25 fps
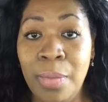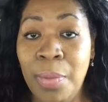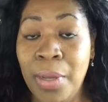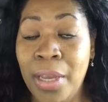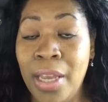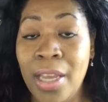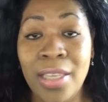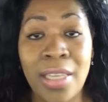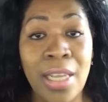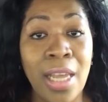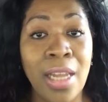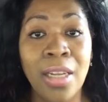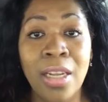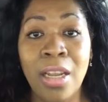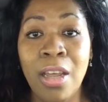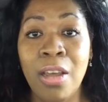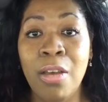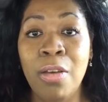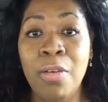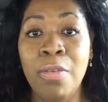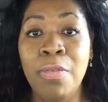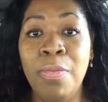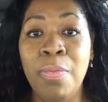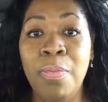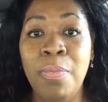because I
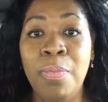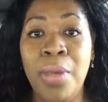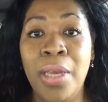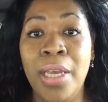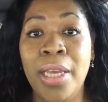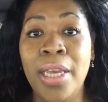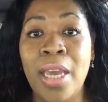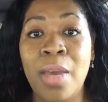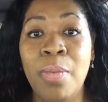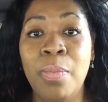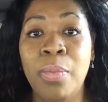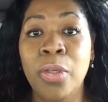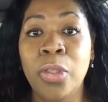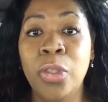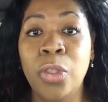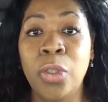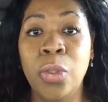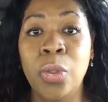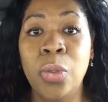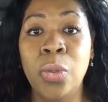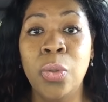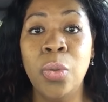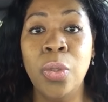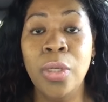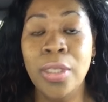love being able
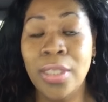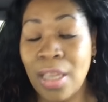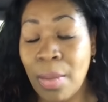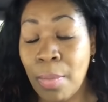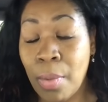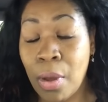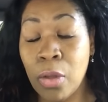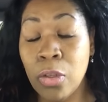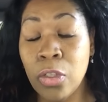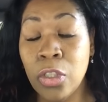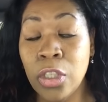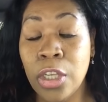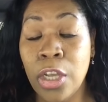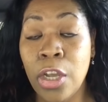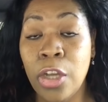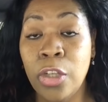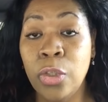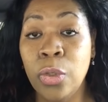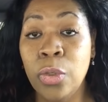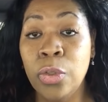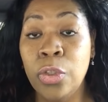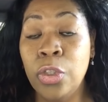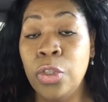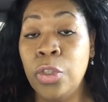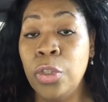to set my own
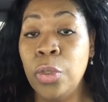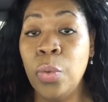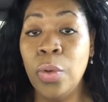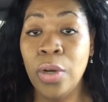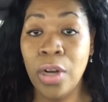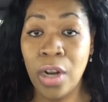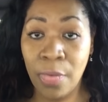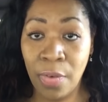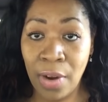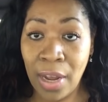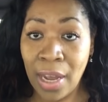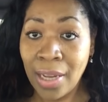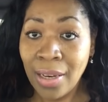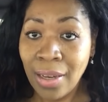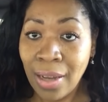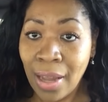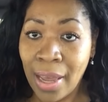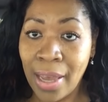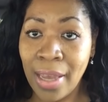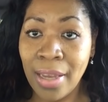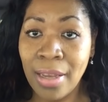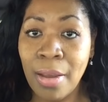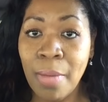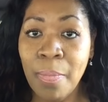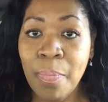schedule to do whatever I'd
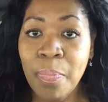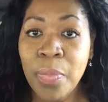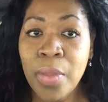like.